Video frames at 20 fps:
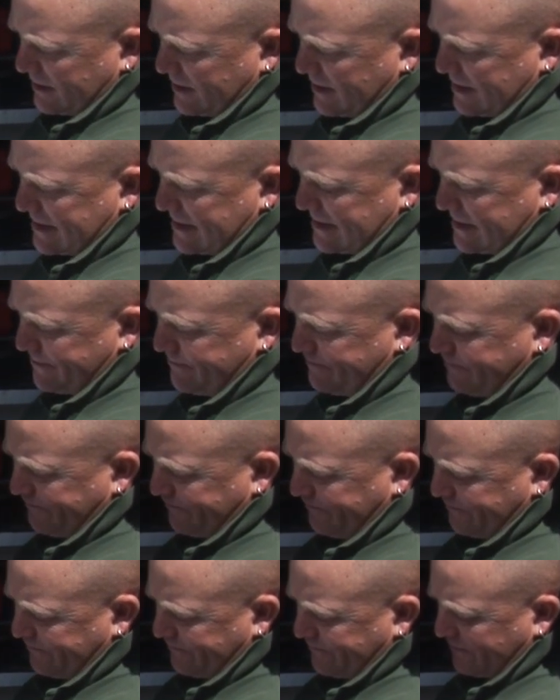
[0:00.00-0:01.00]
Um,
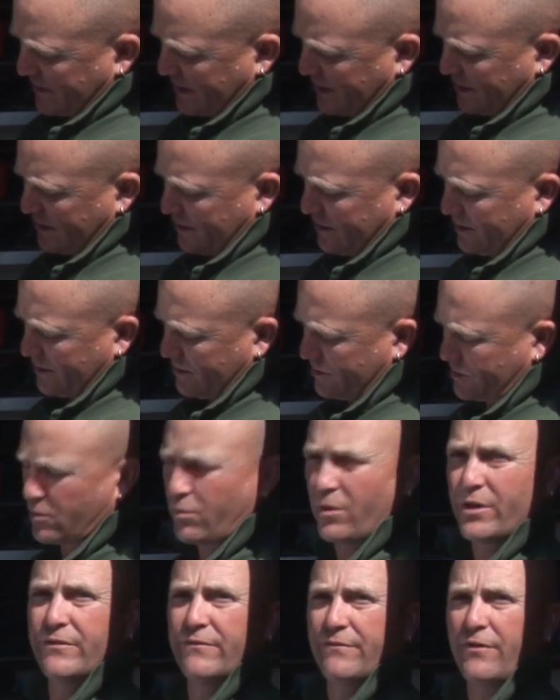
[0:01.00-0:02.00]
it's
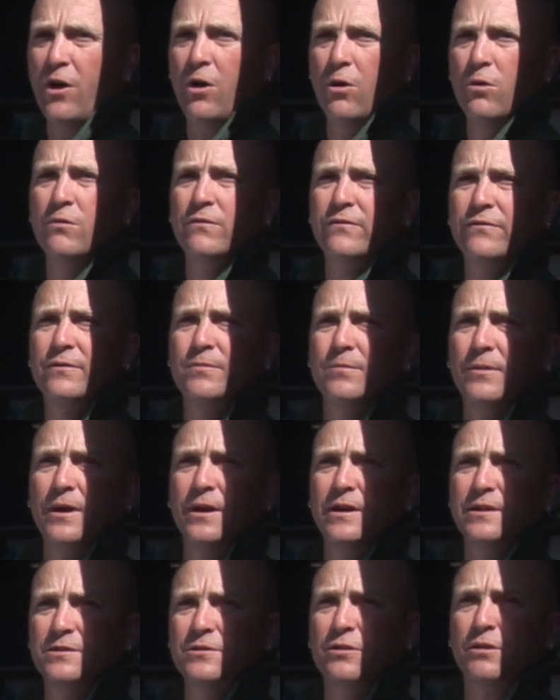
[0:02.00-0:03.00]
quite involved,
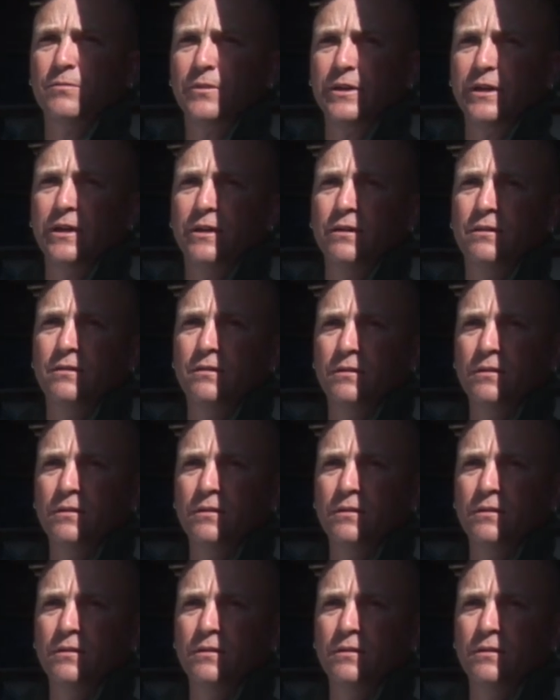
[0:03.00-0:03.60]
but it took me